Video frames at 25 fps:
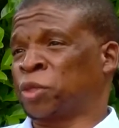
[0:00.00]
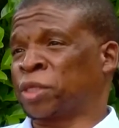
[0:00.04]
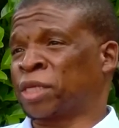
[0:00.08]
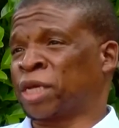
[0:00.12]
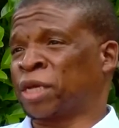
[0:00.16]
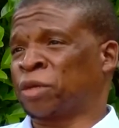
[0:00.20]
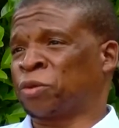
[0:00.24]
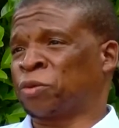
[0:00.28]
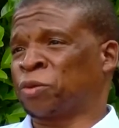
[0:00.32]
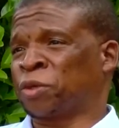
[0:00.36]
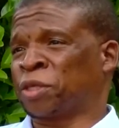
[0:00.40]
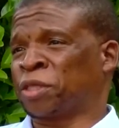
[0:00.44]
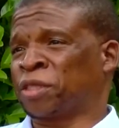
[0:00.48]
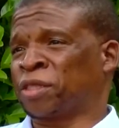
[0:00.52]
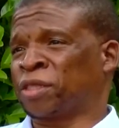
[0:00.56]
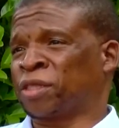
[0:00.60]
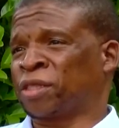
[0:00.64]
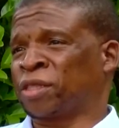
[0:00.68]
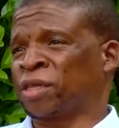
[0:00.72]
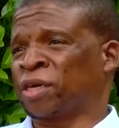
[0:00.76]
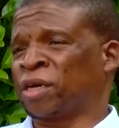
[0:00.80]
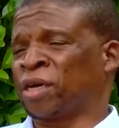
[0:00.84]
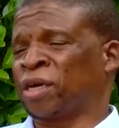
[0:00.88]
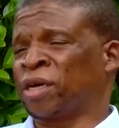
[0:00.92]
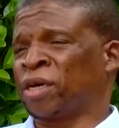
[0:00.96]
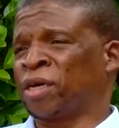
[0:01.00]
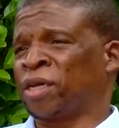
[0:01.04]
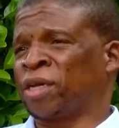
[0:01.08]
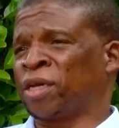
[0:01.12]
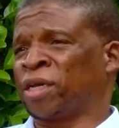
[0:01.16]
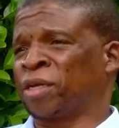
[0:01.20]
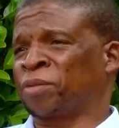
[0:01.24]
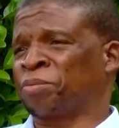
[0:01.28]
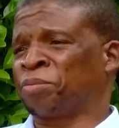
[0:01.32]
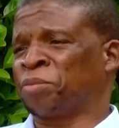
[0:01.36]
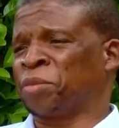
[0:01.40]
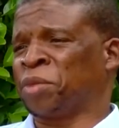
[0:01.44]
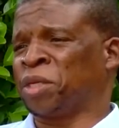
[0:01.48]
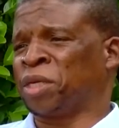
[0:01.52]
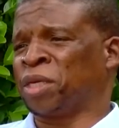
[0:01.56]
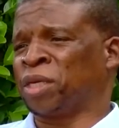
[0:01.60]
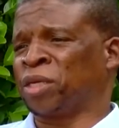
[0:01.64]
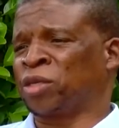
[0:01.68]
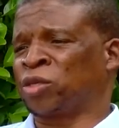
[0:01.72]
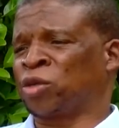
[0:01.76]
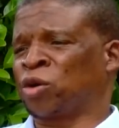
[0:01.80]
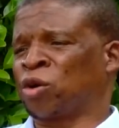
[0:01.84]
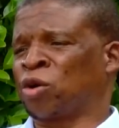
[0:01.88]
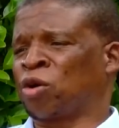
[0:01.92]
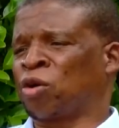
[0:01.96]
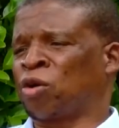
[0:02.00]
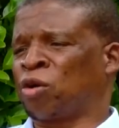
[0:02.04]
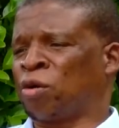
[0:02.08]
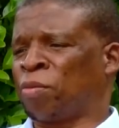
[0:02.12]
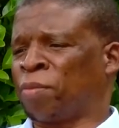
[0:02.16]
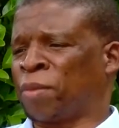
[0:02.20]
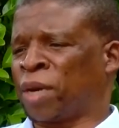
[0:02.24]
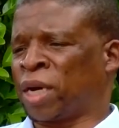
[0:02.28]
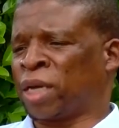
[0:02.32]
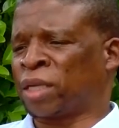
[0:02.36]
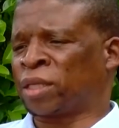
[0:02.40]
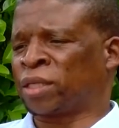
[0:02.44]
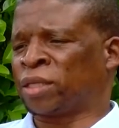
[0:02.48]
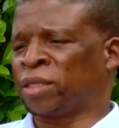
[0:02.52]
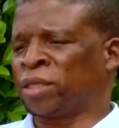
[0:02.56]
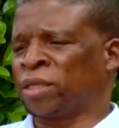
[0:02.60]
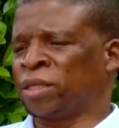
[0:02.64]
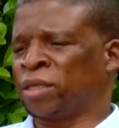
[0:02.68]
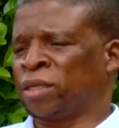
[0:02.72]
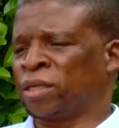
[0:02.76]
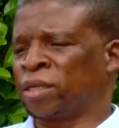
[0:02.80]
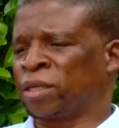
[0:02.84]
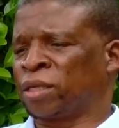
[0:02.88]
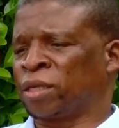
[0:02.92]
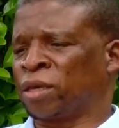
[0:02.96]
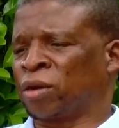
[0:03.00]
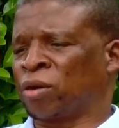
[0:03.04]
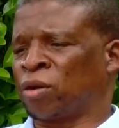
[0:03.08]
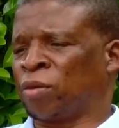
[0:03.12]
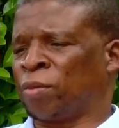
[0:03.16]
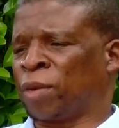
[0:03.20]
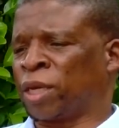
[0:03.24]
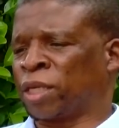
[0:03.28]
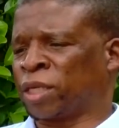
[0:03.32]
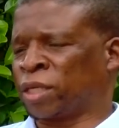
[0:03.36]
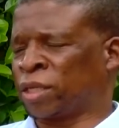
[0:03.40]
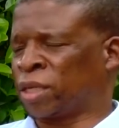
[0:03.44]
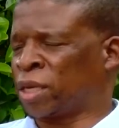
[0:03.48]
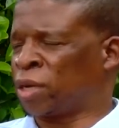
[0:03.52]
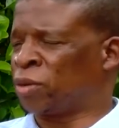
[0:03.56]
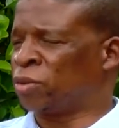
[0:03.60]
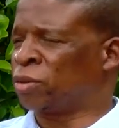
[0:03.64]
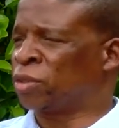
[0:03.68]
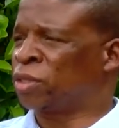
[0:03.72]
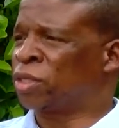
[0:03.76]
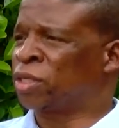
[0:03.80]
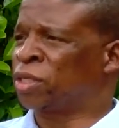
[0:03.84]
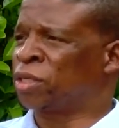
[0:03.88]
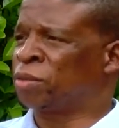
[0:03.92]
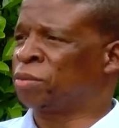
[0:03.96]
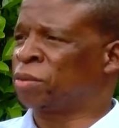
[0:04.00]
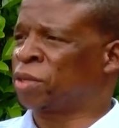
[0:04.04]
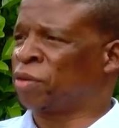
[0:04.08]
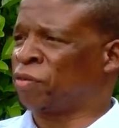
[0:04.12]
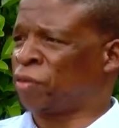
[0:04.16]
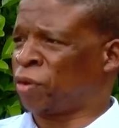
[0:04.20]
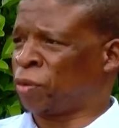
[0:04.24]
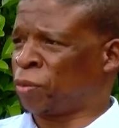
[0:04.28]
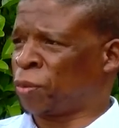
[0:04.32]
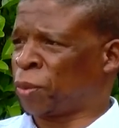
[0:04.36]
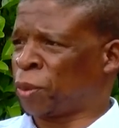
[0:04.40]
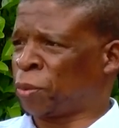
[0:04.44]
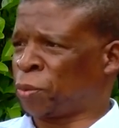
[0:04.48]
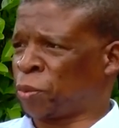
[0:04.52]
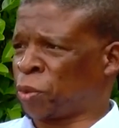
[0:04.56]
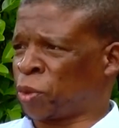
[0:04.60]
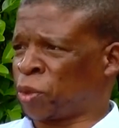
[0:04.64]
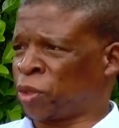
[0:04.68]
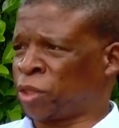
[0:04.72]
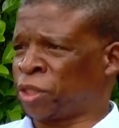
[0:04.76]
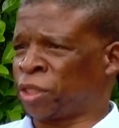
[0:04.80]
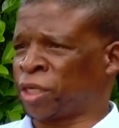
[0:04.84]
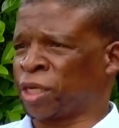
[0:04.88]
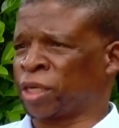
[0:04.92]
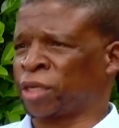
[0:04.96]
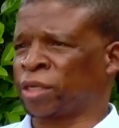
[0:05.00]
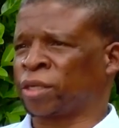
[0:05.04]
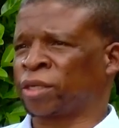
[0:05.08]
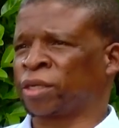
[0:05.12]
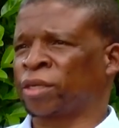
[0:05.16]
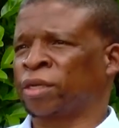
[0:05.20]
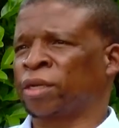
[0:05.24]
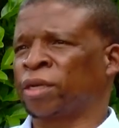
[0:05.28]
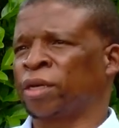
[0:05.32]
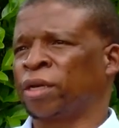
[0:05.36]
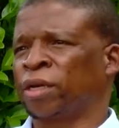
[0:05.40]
start with, let me talk the Komati Downstream Development Project.